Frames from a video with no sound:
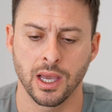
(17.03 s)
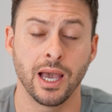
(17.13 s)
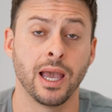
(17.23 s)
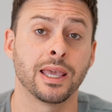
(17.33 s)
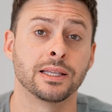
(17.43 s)

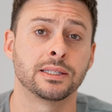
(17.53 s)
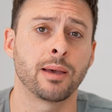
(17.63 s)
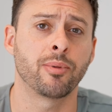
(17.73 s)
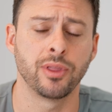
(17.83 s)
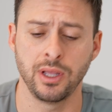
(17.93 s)
I can
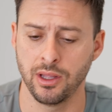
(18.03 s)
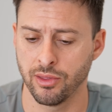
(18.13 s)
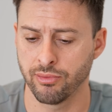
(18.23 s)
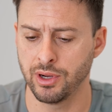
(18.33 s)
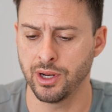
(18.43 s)
tap on the
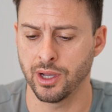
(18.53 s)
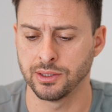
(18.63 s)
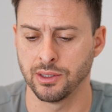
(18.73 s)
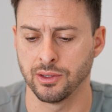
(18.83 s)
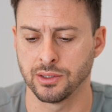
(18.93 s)
three
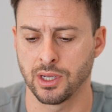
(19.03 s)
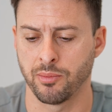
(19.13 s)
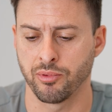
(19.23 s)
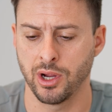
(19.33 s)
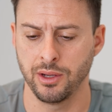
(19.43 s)
dots at the
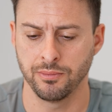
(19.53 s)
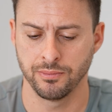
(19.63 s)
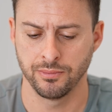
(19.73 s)
top, right?